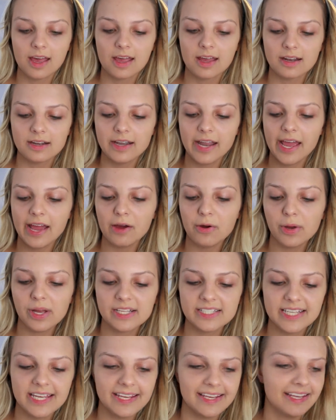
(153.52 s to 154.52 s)
Now
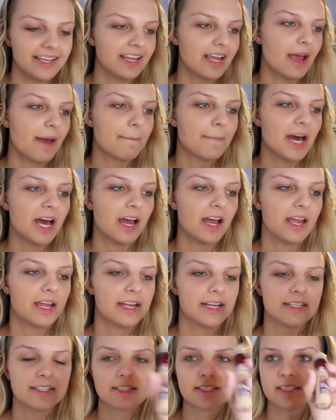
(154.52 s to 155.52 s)
taking my
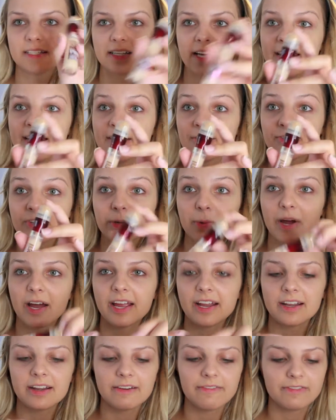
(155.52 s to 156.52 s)
Instant Age
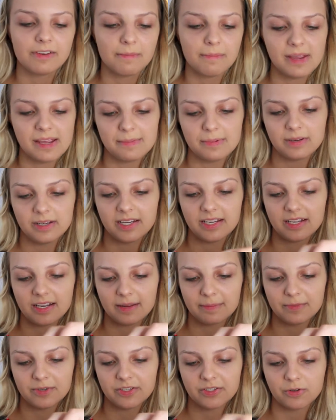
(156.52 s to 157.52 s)
Rewind from Maybelline,
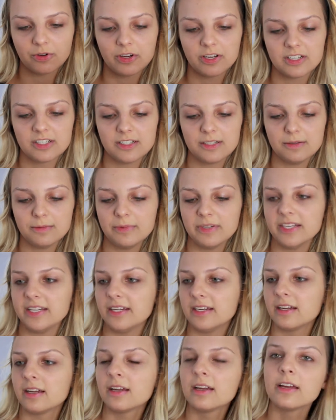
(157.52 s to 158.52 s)
I'm just going to
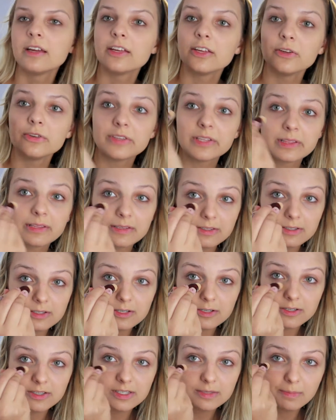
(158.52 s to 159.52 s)
be using this
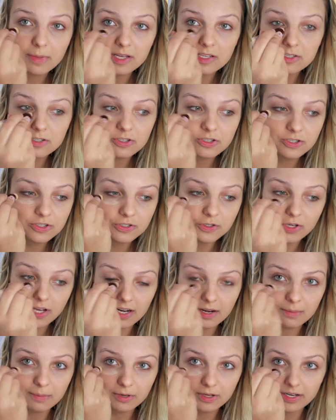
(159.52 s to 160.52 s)
little sponge to
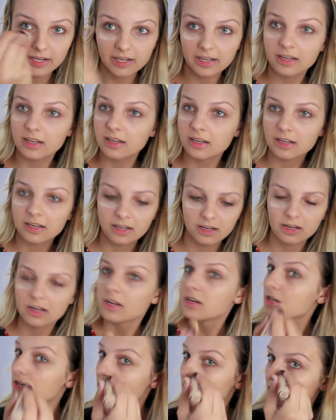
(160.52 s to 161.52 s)
kind of put it
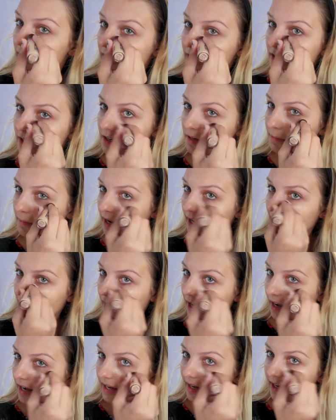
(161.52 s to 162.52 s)
right under my
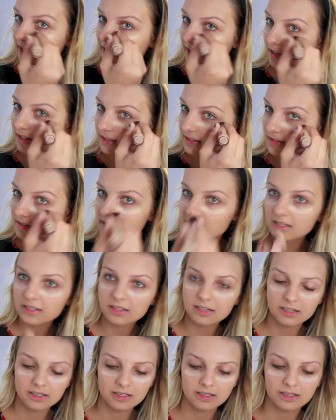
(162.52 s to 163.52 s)
eyes.
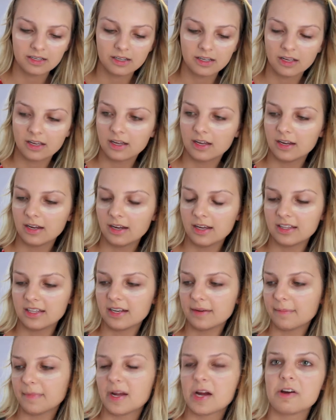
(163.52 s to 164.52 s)
And then
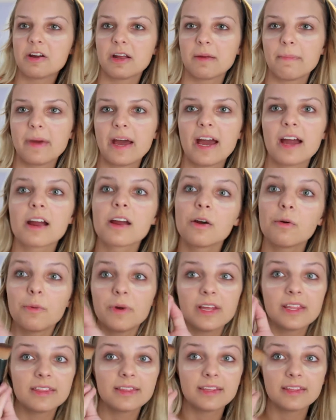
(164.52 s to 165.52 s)
I'm going back
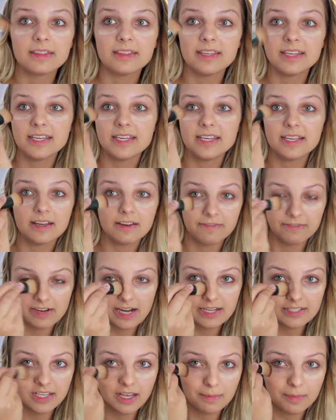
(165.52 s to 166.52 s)
with the
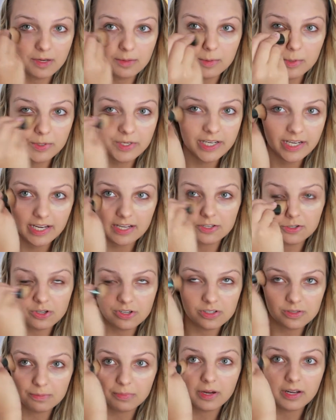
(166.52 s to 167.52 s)
flat top kabuki and
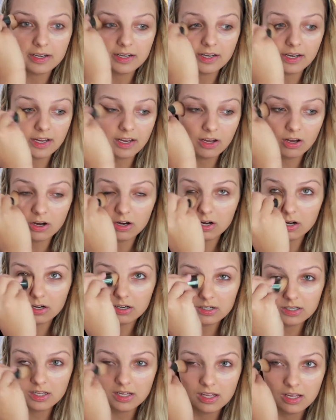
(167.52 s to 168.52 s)
just blending it
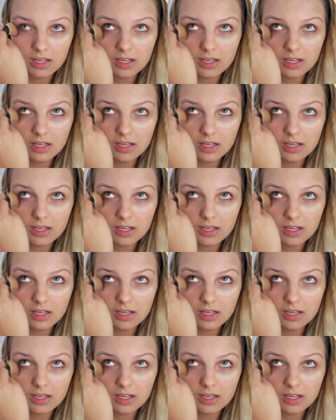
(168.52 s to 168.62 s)
all